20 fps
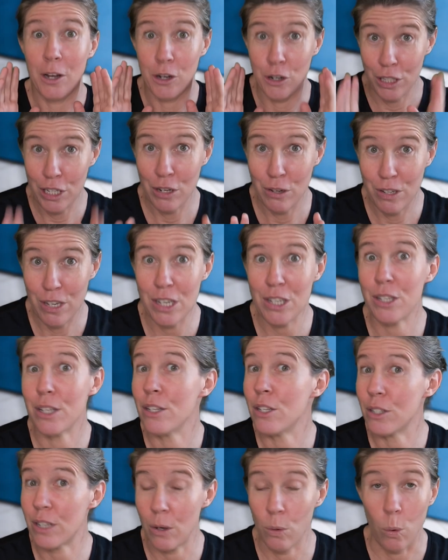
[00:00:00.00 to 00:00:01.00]
Good news is
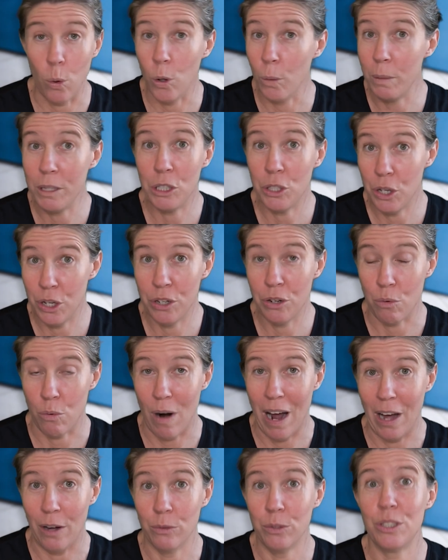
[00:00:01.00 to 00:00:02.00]
this can all be turned
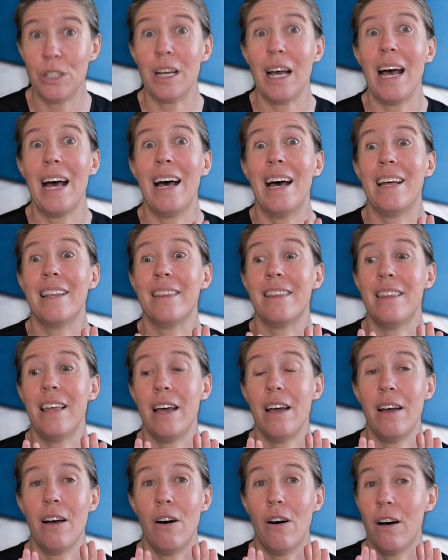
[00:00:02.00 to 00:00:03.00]
around and
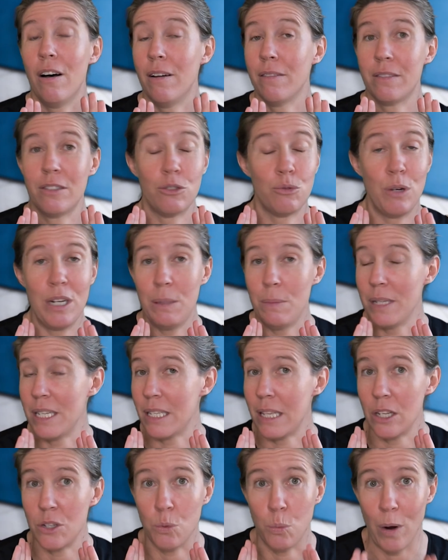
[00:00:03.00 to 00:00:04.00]
there are
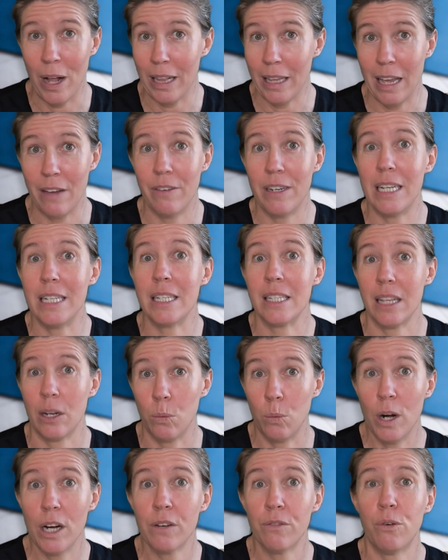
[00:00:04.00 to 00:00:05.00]
treatments that's well evidenced
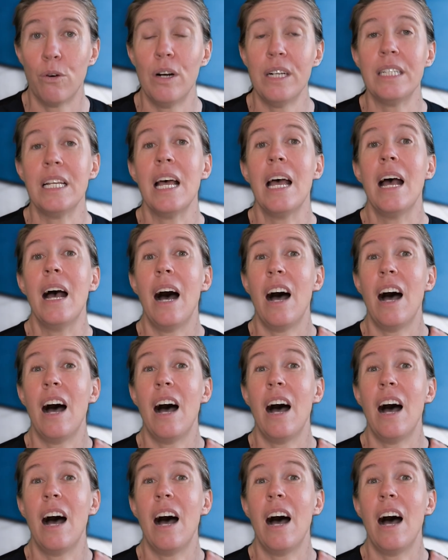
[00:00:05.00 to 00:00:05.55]
that work for it.